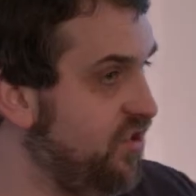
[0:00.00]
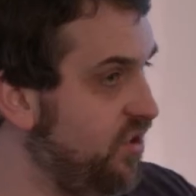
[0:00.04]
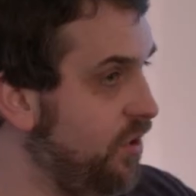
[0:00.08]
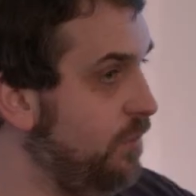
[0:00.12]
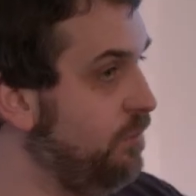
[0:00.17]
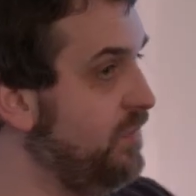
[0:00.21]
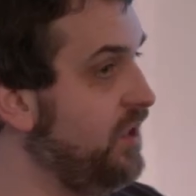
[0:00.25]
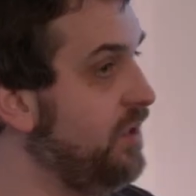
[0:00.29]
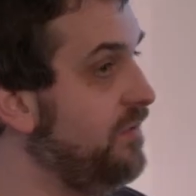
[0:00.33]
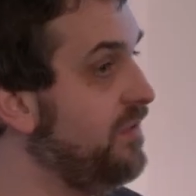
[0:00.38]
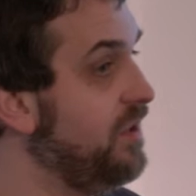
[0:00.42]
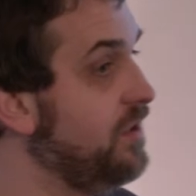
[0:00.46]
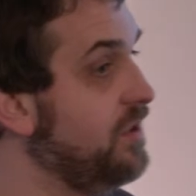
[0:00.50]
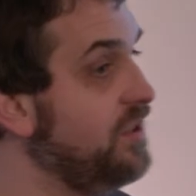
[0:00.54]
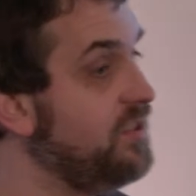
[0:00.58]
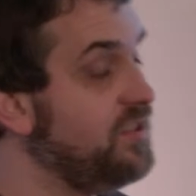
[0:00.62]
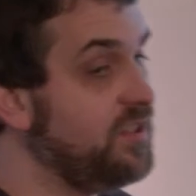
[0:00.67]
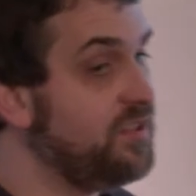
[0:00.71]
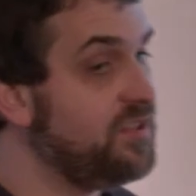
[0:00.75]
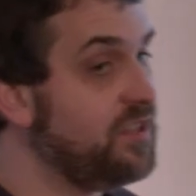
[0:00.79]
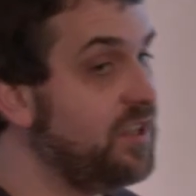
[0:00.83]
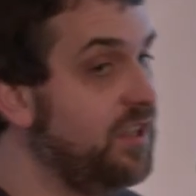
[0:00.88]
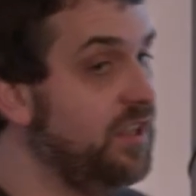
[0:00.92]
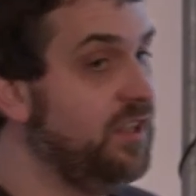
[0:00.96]
some
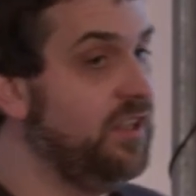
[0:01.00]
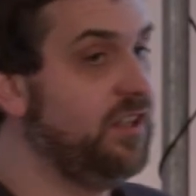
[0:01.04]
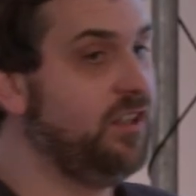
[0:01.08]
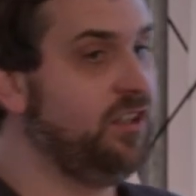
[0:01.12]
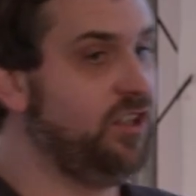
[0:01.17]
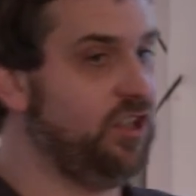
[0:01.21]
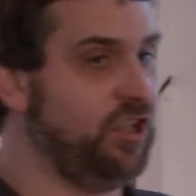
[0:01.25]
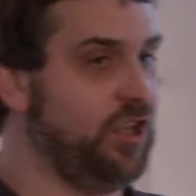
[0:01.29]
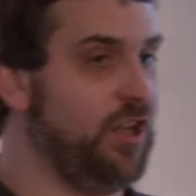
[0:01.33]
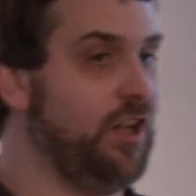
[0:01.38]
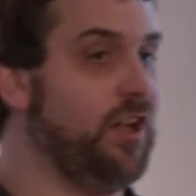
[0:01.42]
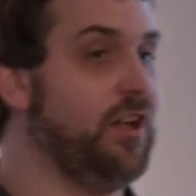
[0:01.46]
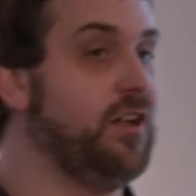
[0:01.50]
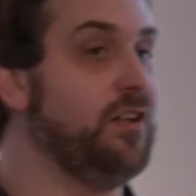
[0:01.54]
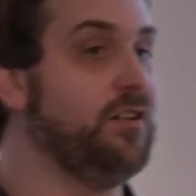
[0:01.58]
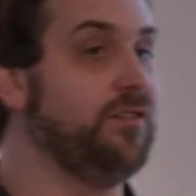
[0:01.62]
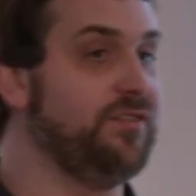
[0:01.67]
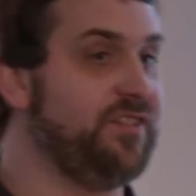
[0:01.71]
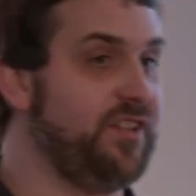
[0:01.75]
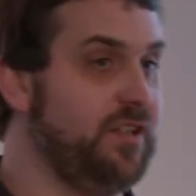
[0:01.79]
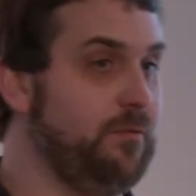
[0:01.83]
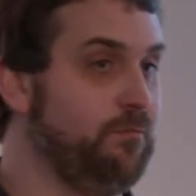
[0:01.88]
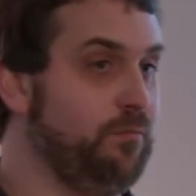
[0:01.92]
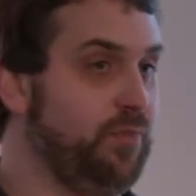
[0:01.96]
devices
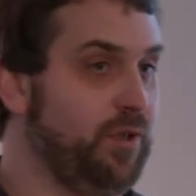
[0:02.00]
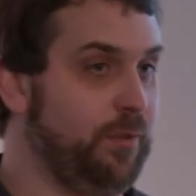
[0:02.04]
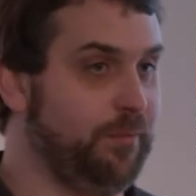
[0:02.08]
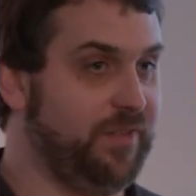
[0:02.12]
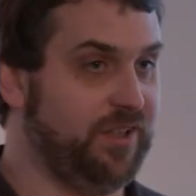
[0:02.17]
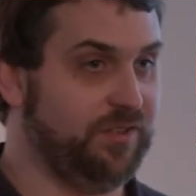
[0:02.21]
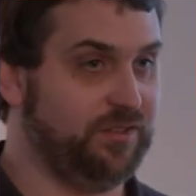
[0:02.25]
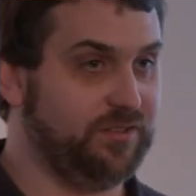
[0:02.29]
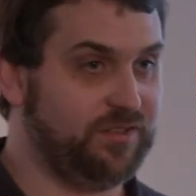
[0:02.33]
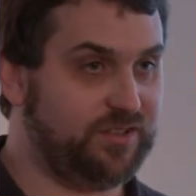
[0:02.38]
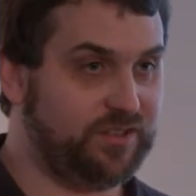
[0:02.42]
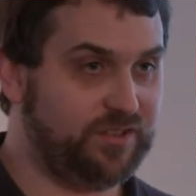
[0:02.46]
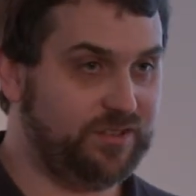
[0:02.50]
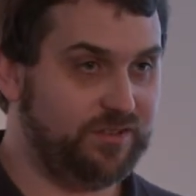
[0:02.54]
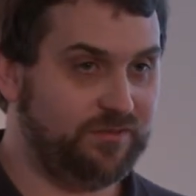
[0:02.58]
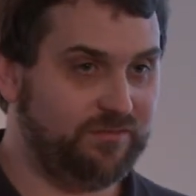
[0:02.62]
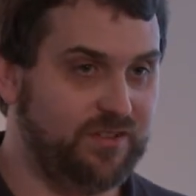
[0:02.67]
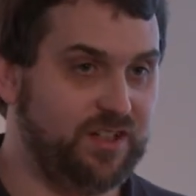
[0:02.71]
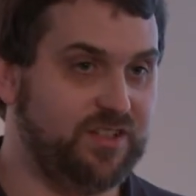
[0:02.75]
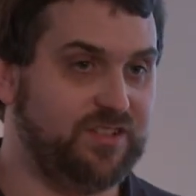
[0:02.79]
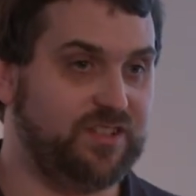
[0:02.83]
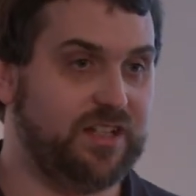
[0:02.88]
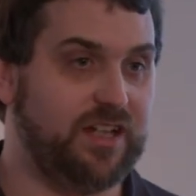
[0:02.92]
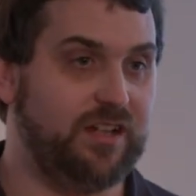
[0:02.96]
can't implement
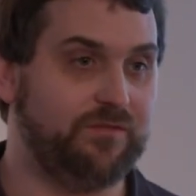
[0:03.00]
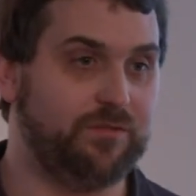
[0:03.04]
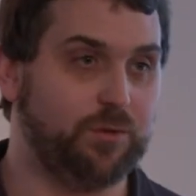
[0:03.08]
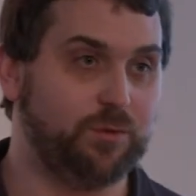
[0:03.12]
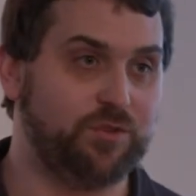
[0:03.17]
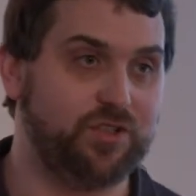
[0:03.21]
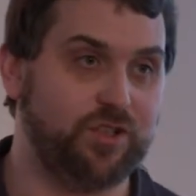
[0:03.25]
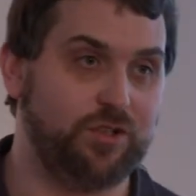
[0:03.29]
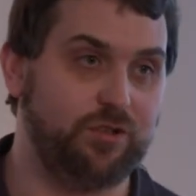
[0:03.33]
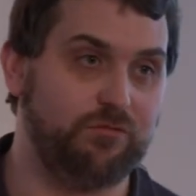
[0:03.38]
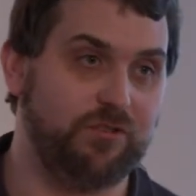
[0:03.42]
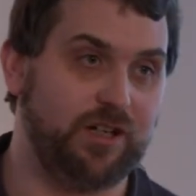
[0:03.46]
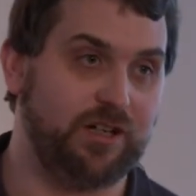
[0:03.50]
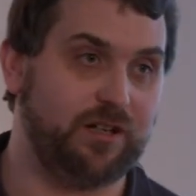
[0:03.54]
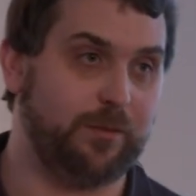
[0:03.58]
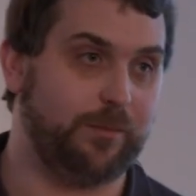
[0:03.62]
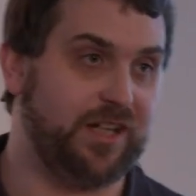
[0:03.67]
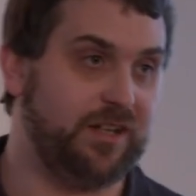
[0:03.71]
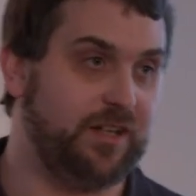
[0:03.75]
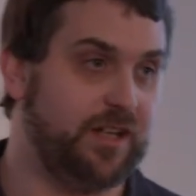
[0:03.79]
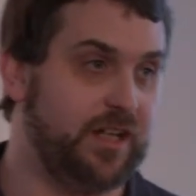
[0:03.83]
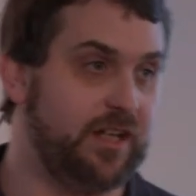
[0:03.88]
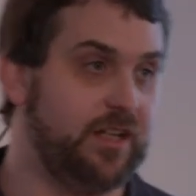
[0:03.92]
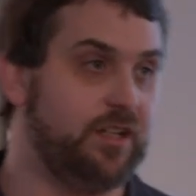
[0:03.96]
this level 2
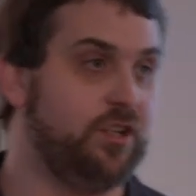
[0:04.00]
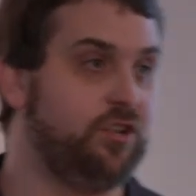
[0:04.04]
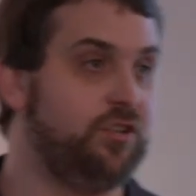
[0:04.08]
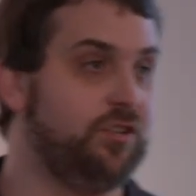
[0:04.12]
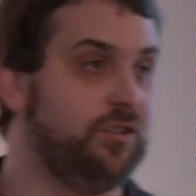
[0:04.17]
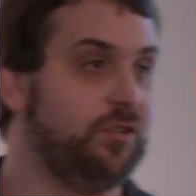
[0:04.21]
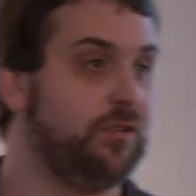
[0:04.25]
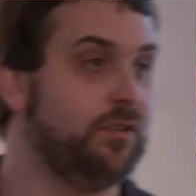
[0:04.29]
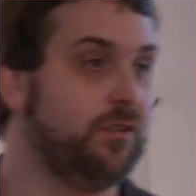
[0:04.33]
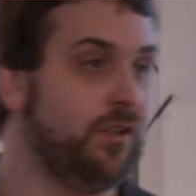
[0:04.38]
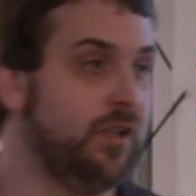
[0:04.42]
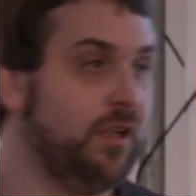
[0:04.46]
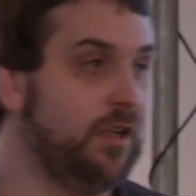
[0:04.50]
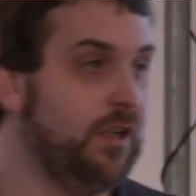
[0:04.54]
recommendation.